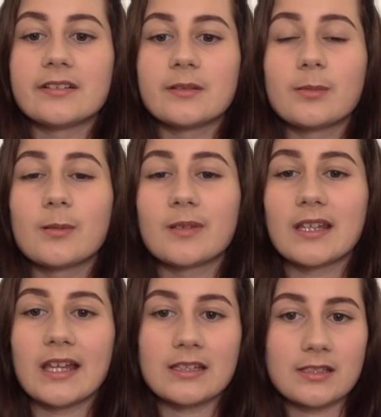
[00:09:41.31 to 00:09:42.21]
You probably
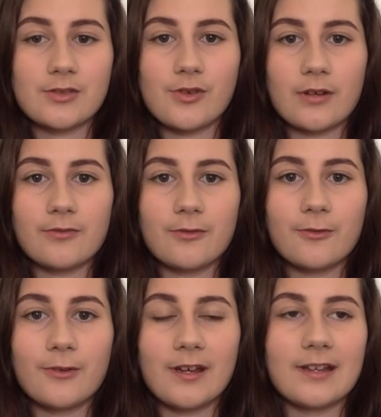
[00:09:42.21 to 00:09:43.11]
like to
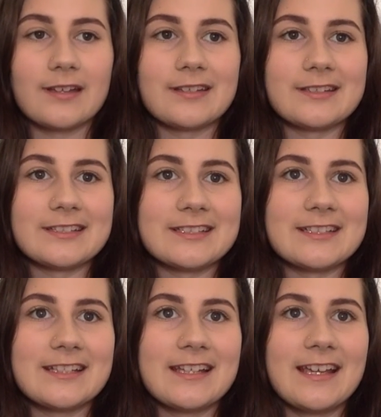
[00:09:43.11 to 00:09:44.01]
travel, and
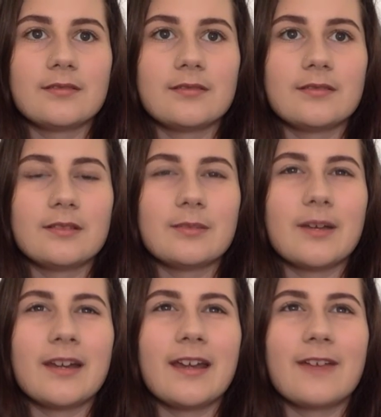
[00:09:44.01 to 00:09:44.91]
you
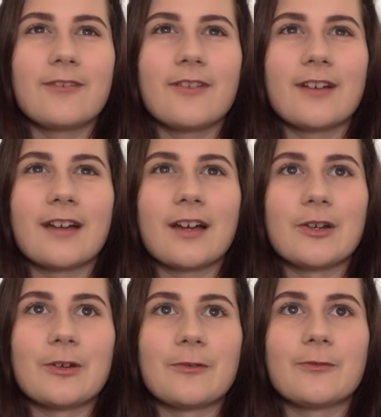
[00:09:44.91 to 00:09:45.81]
might have a
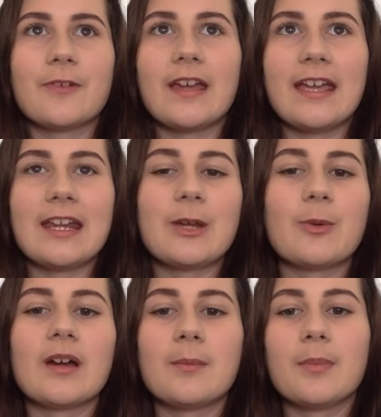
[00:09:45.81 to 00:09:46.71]
kind of
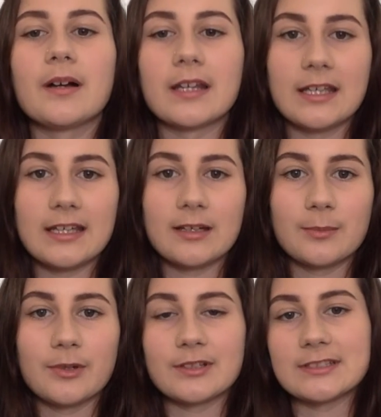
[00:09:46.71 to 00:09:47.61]
anywhere but here
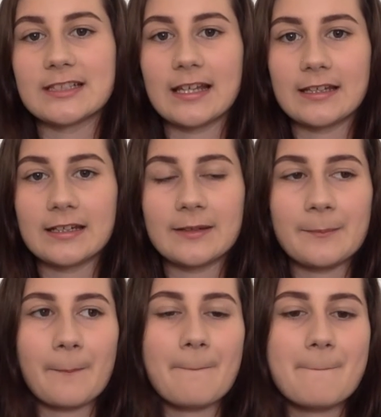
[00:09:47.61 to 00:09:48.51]
personality.
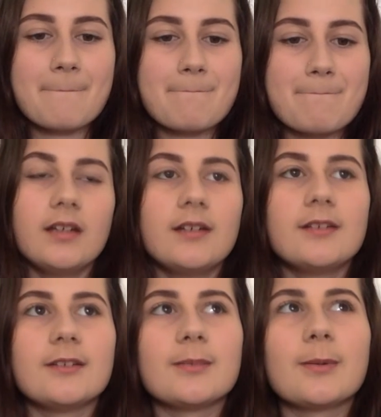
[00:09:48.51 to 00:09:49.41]

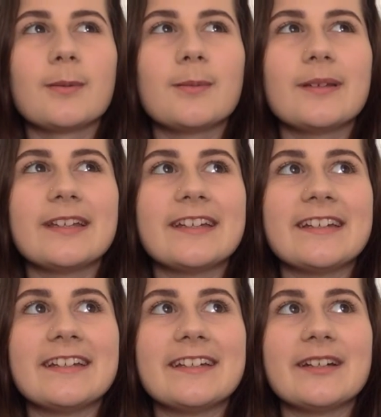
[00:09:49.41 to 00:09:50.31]
You're
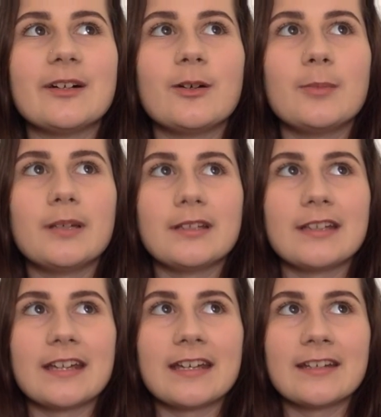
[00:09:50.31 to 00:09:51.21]
probably
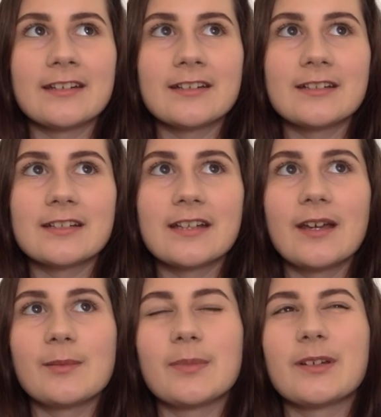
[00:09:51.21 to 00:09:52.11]
opinionated,
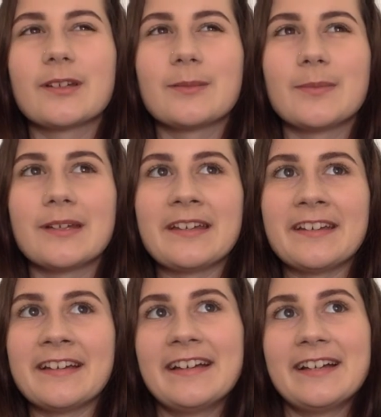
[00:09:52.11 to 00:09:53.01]
but you can
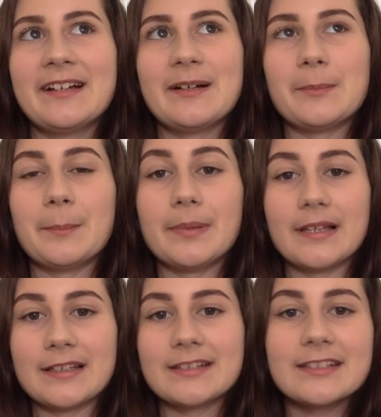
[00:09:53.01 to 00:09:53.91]
be
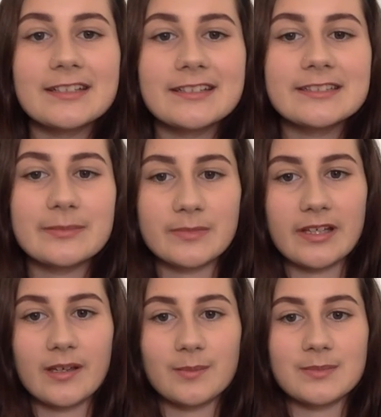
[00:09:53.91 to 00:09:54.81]
blunt
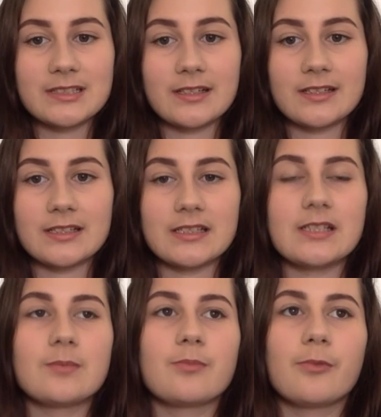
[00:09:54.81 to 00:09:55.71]
sometimes and
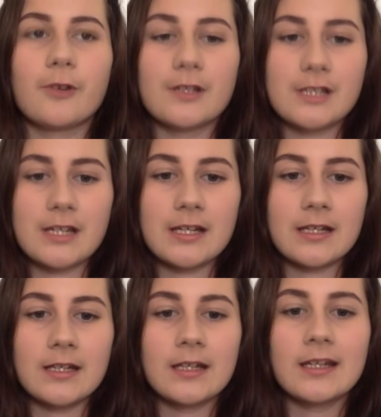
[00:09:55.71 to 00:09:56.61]
preachy,